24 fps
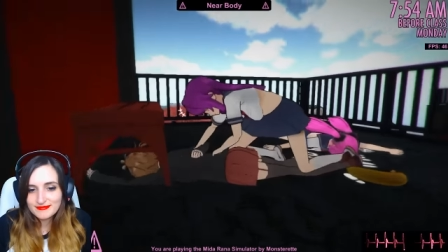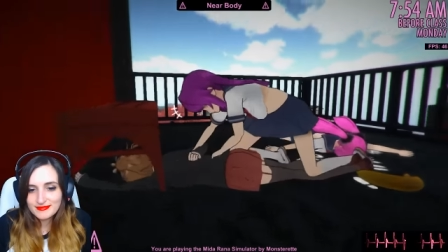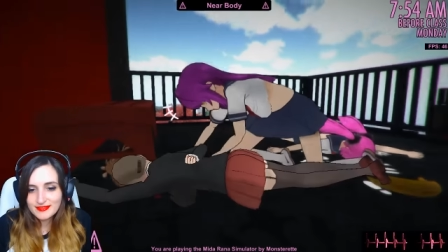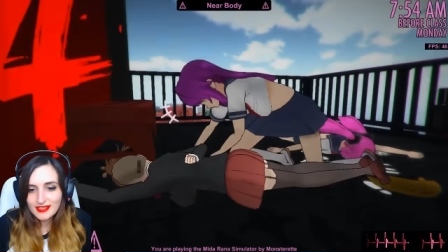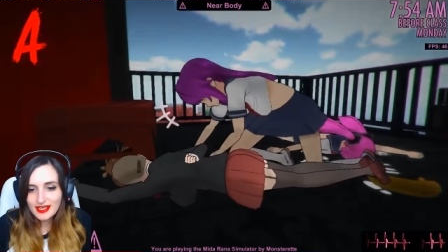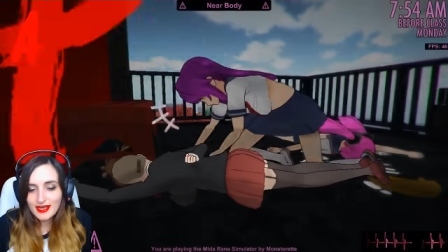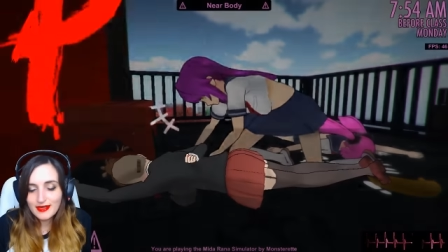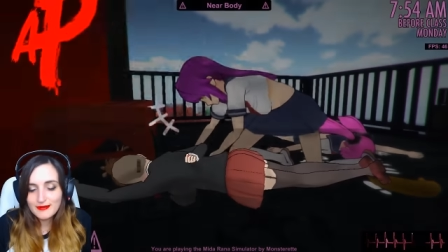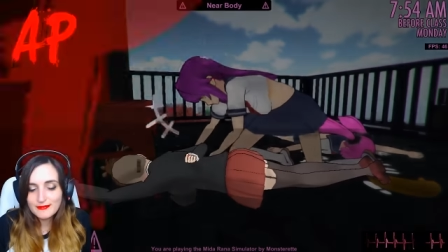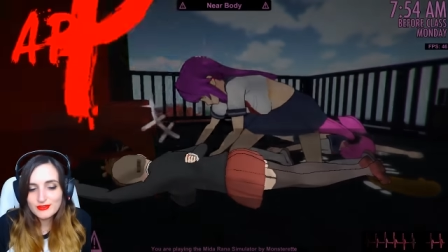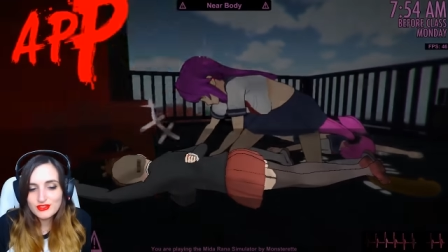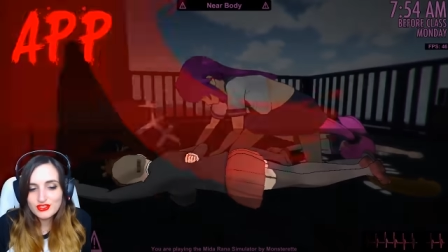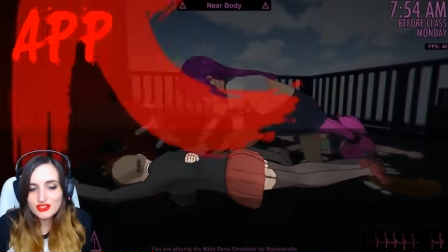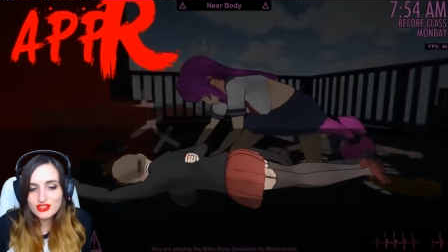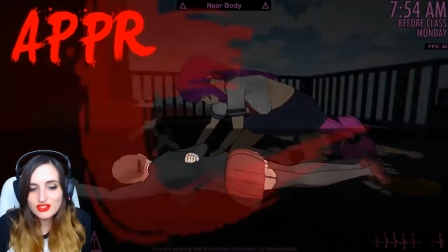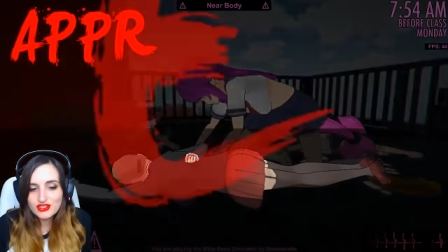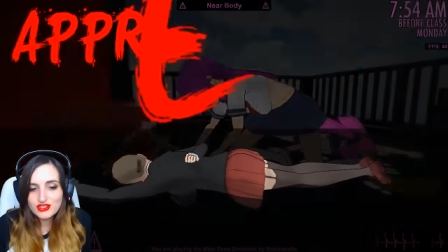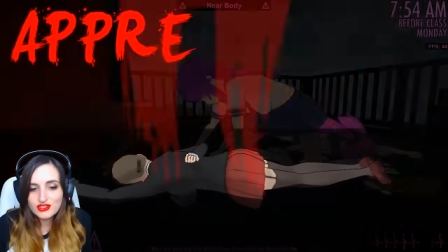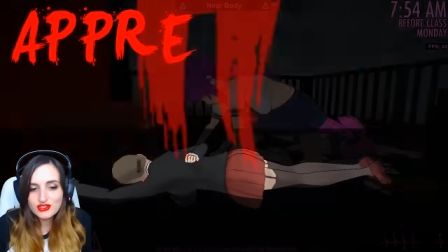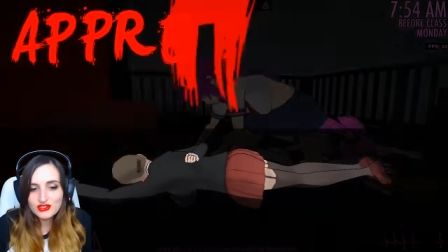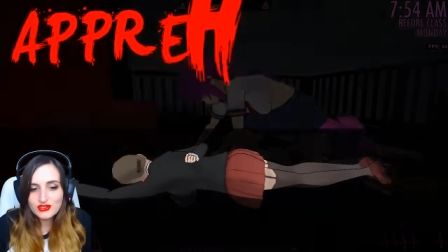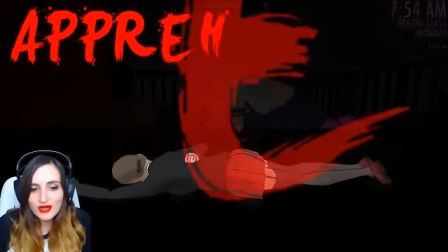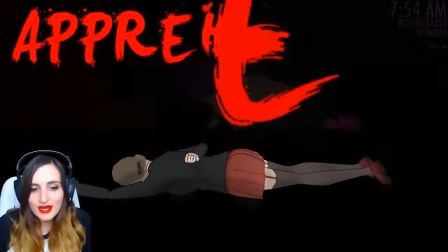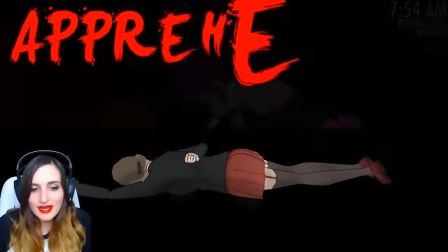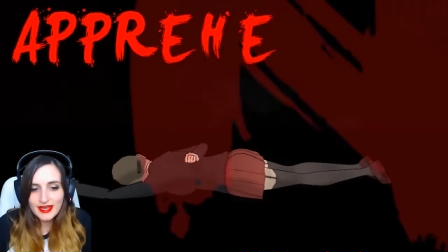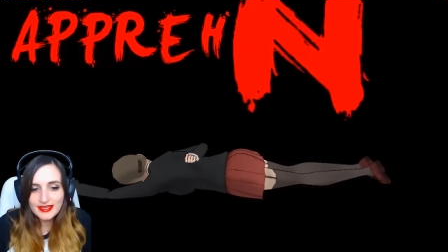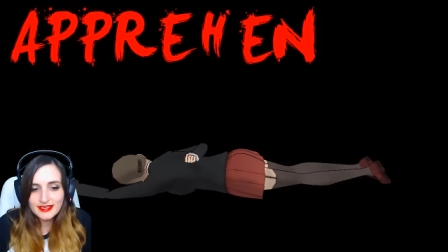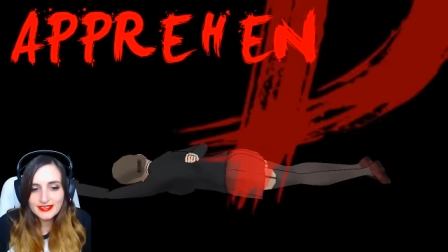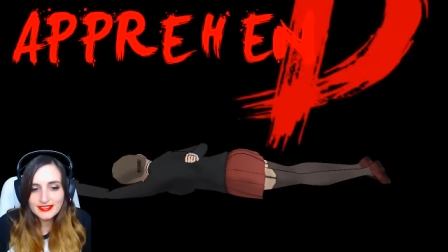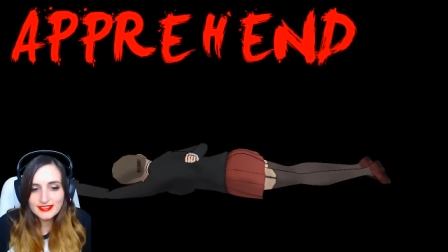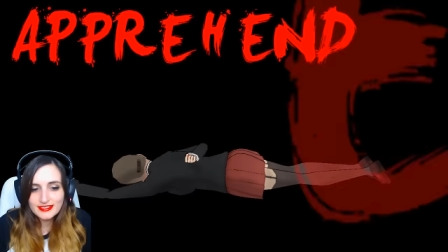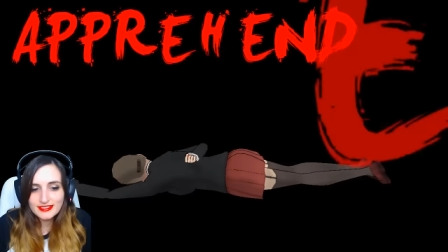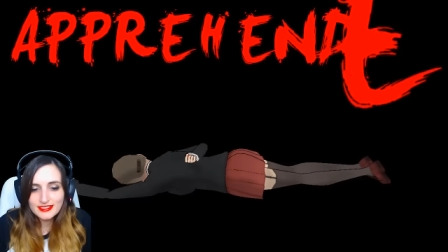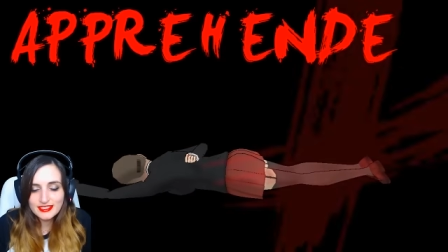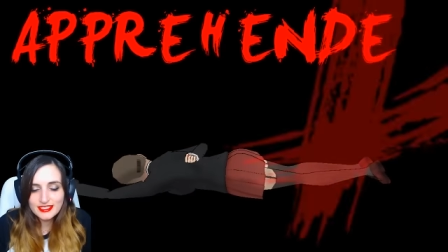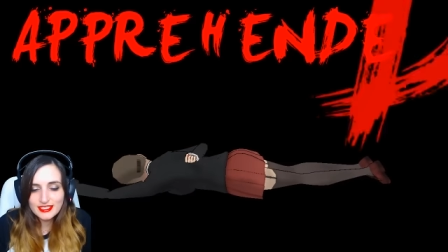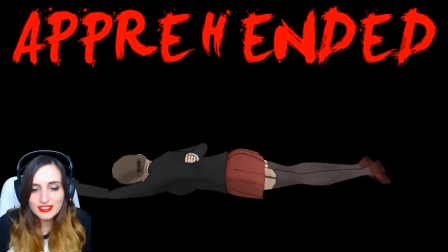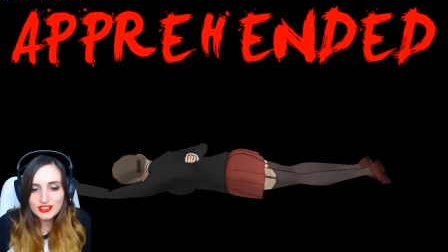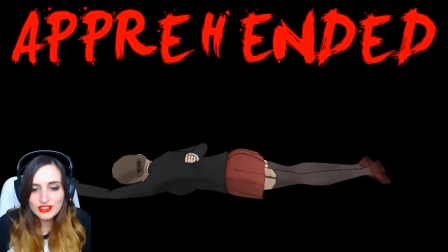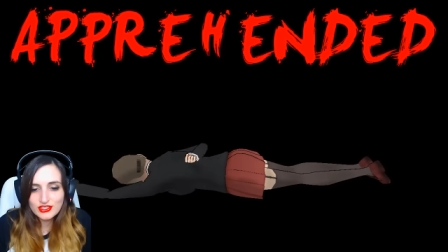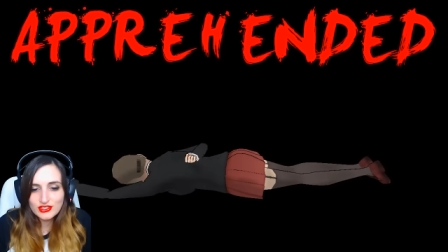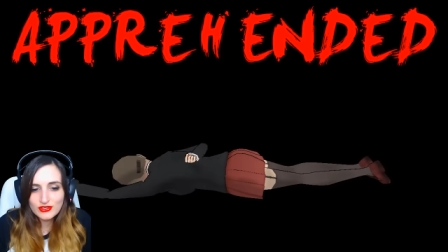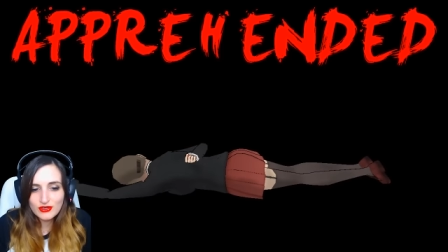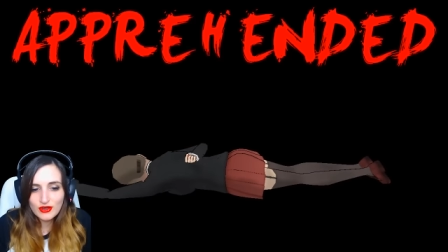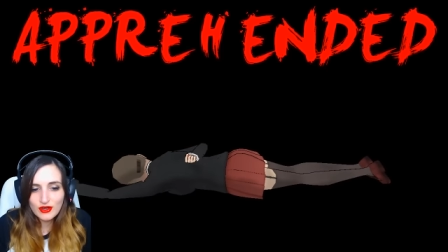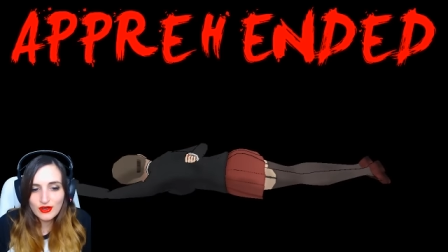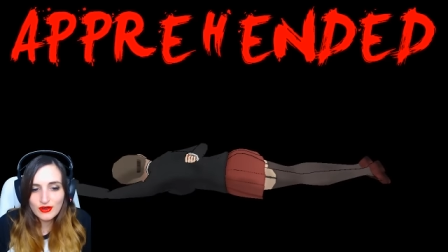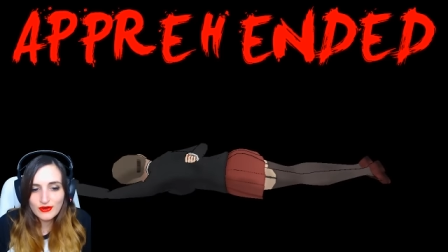I was just trying to teach you-
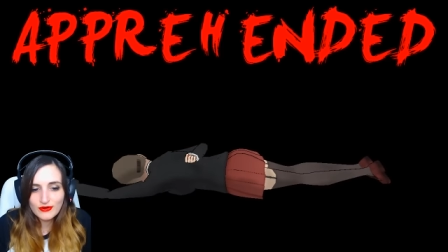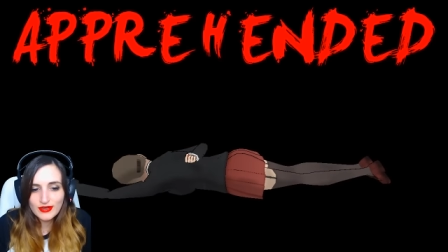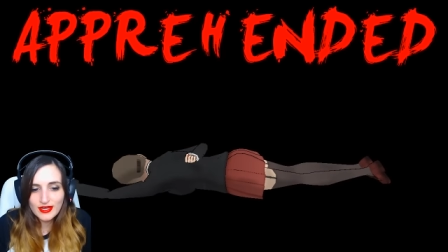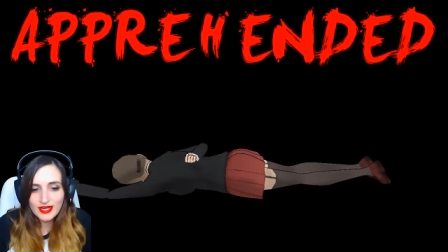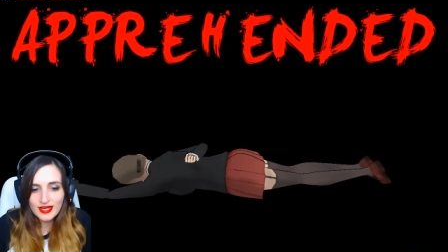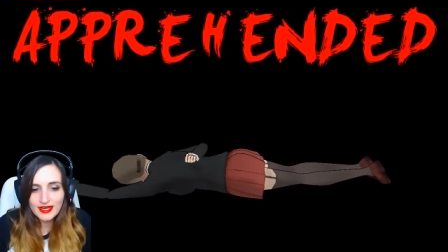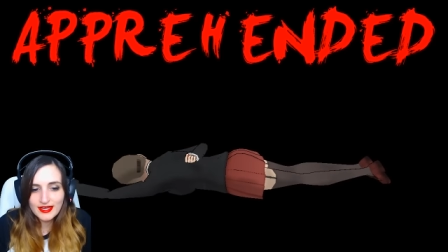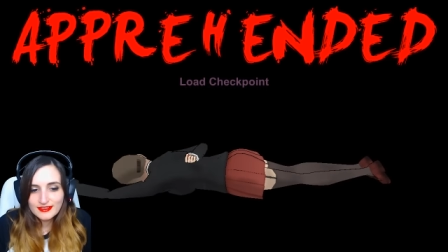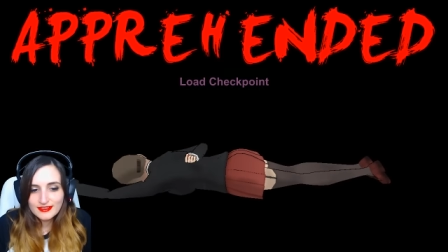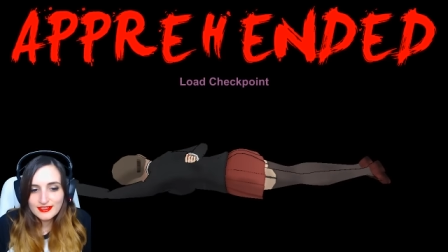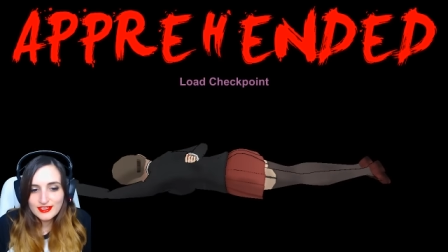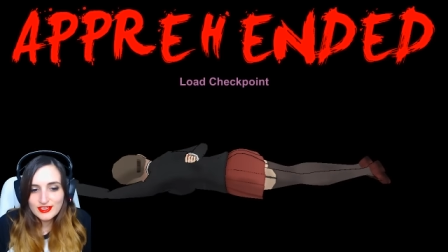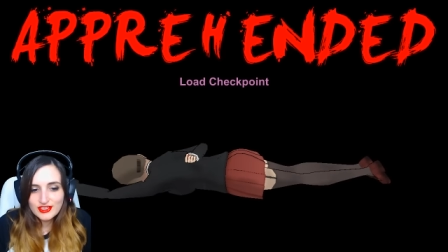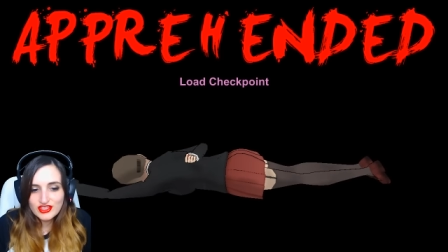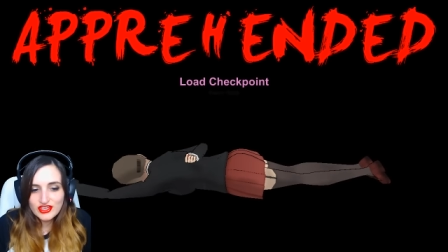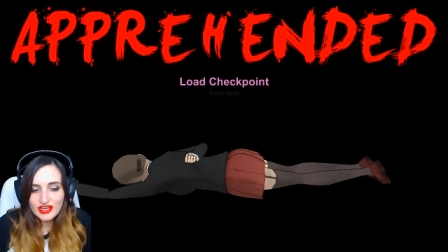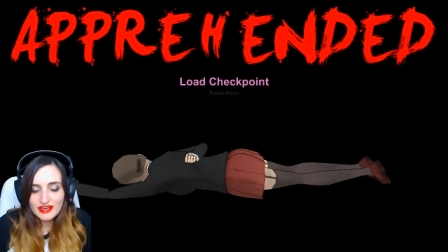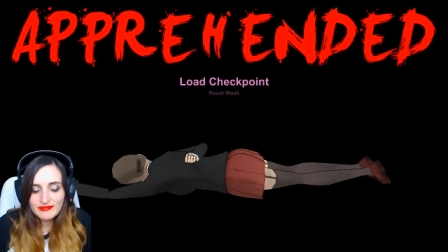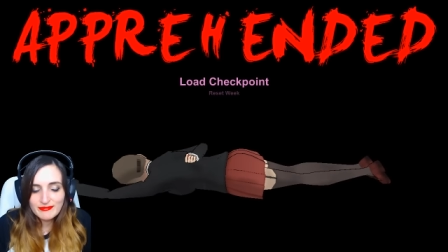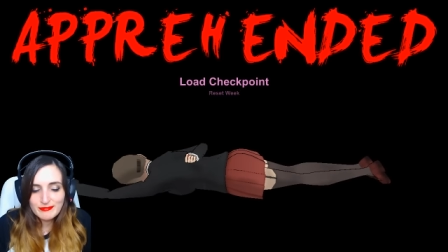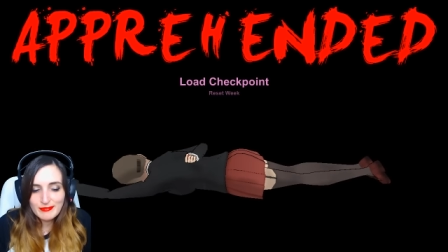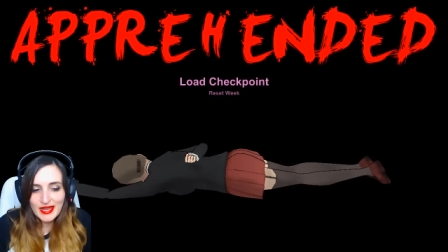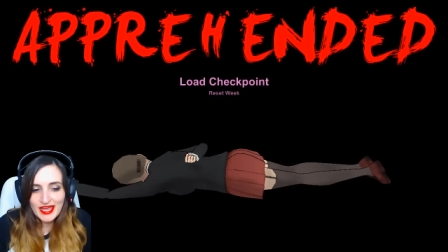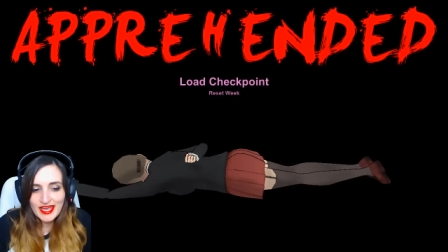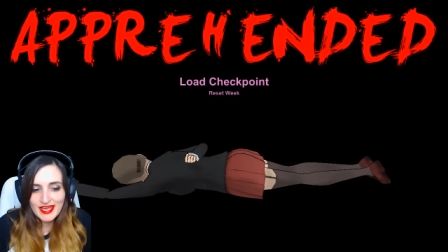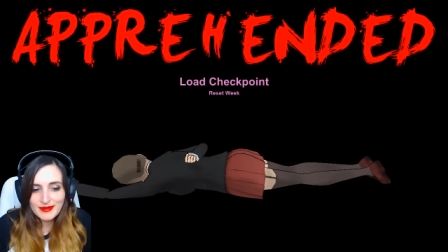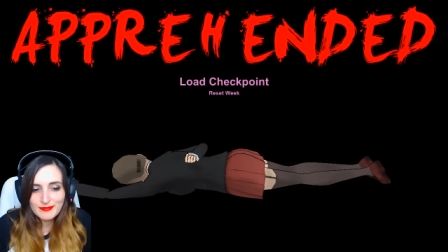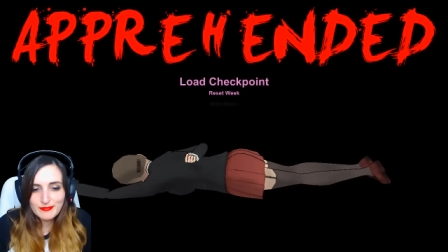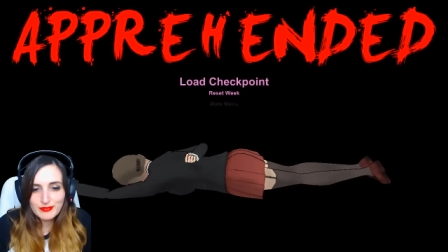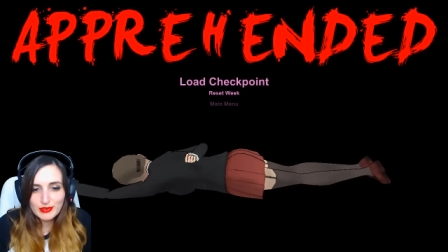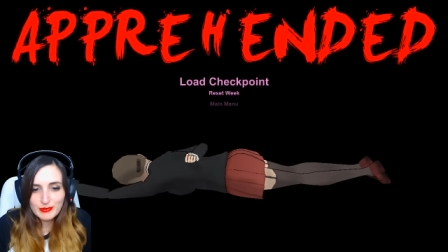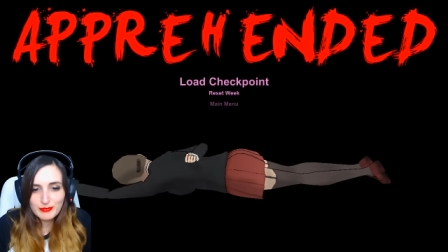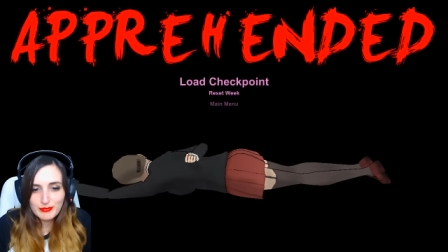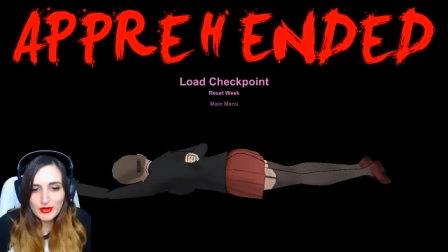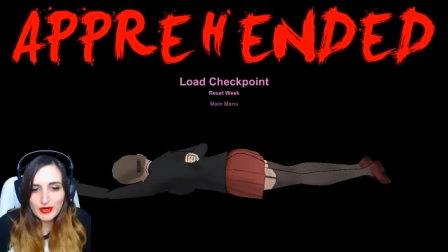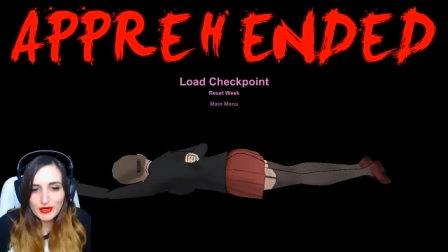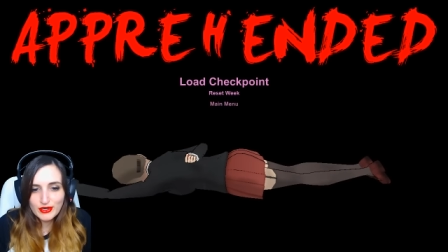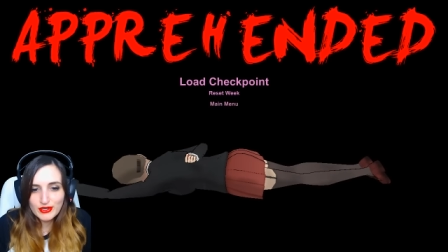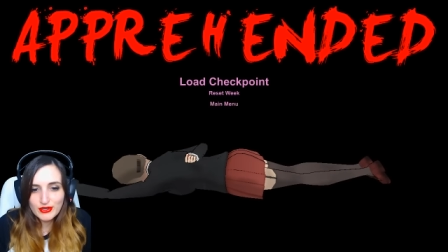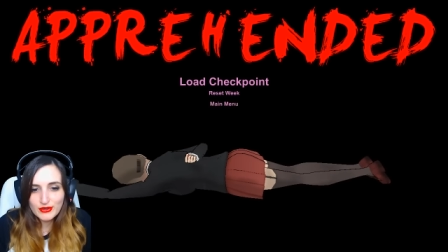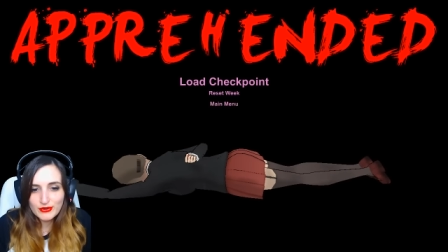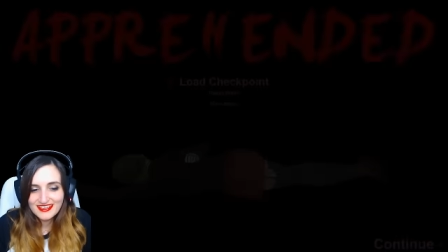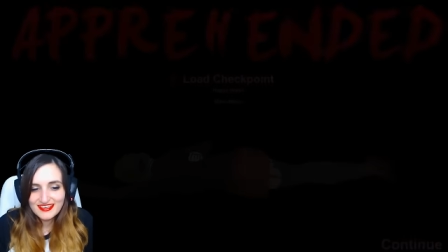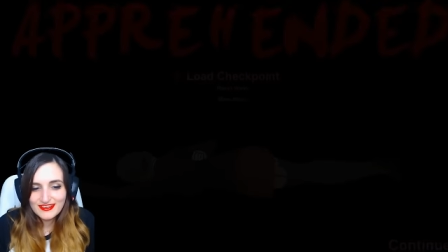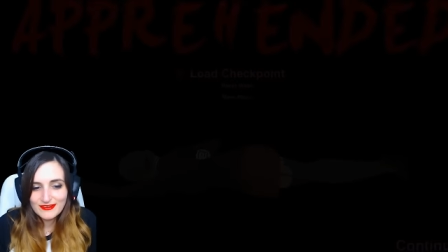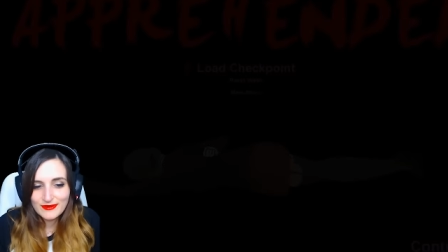oh god, they shaved my head and put a barcode.